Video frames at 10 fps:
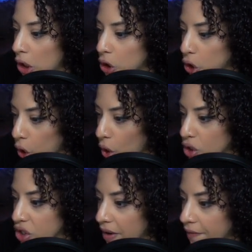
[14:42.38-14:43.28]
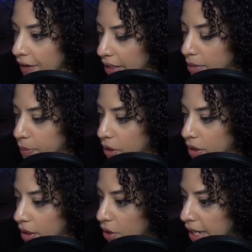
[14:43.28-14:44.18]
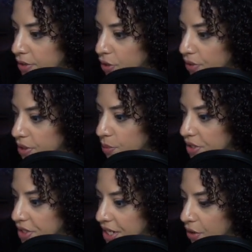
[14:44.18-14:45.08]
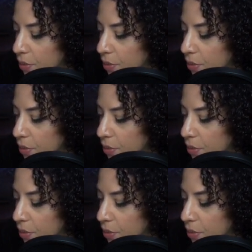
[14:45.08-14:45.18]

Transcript: large available. Okay, so this one's thicker,